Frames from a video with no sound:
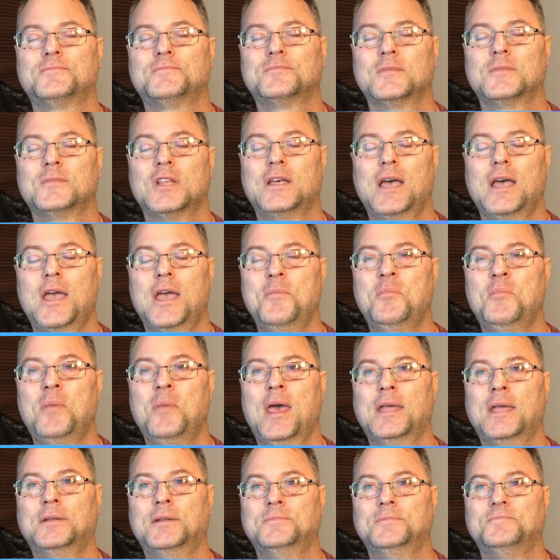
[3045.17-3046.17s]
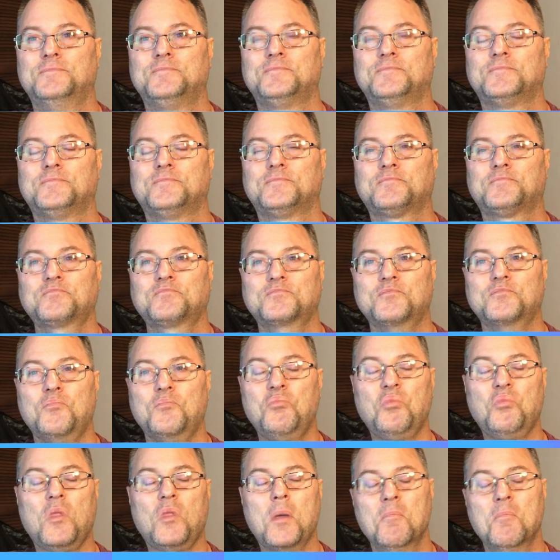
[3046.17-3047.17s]
My hope is
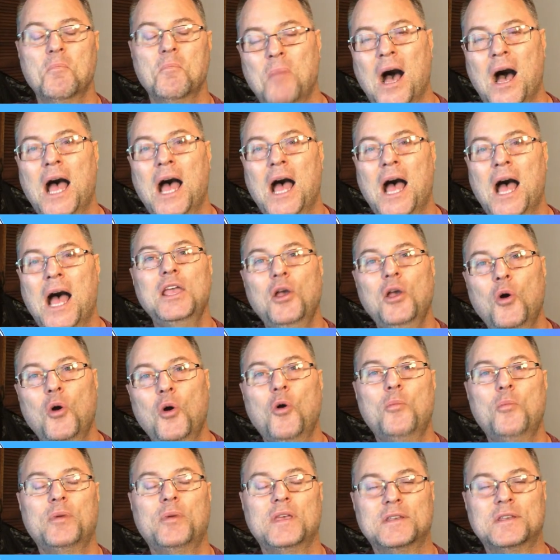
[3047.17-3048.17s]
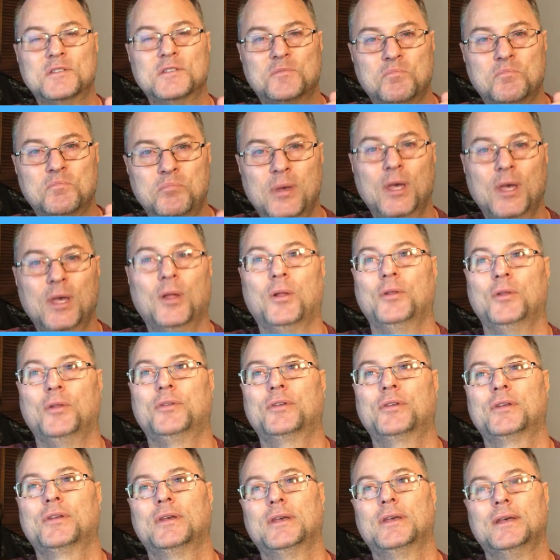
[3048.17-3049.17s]
built. Amen.
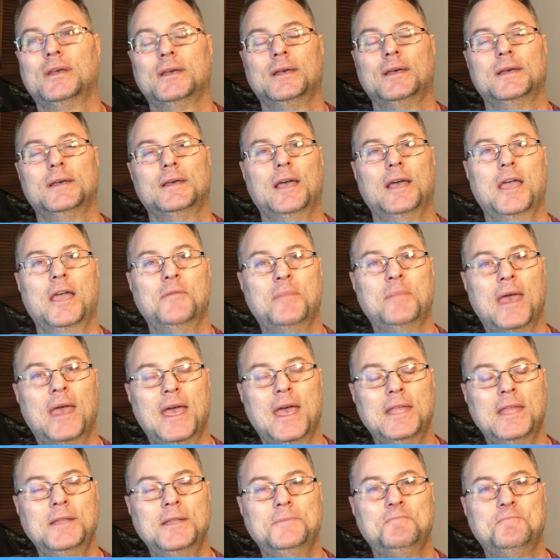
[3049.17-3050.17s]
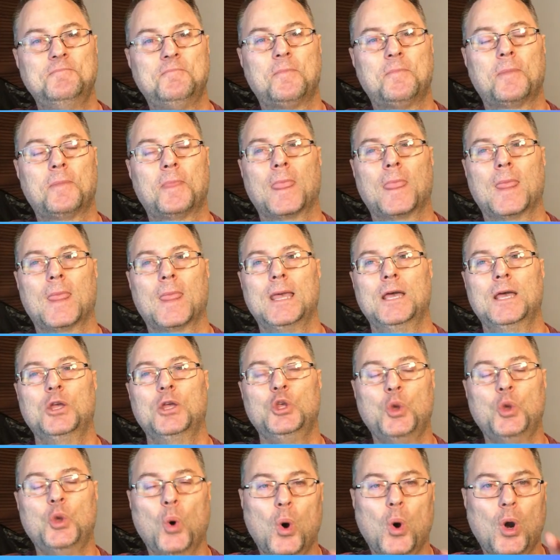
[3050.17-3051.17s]
Your hope is
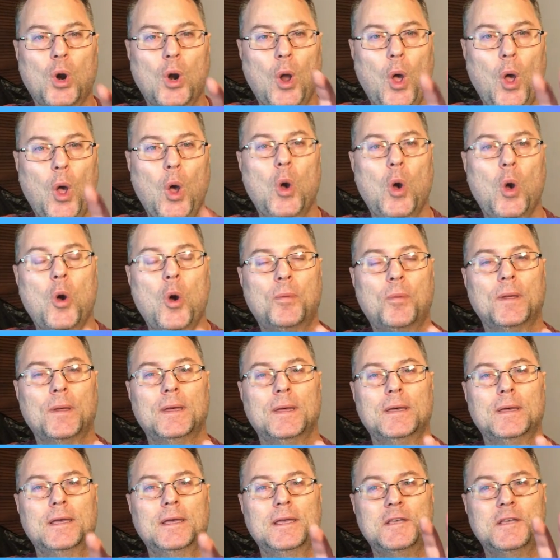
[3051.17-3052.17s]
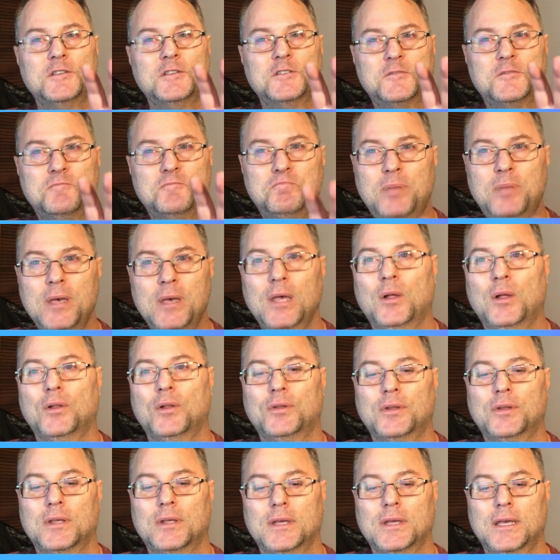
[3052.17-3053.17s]
built. It should be built
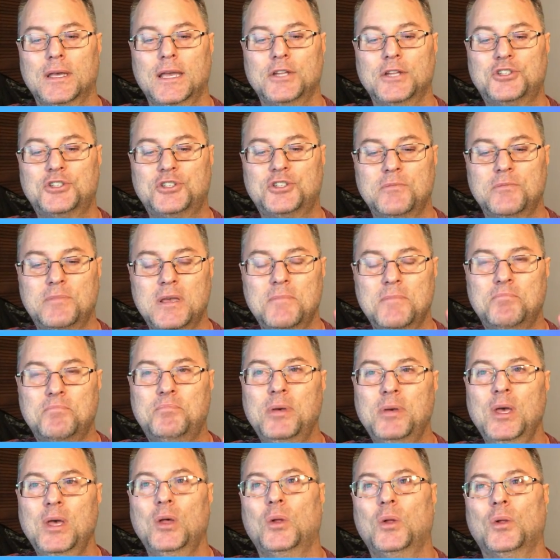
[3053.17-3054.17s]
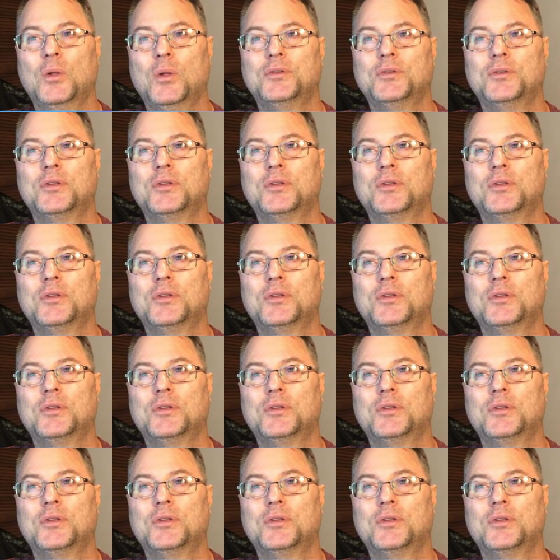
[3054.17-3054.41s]
on Christ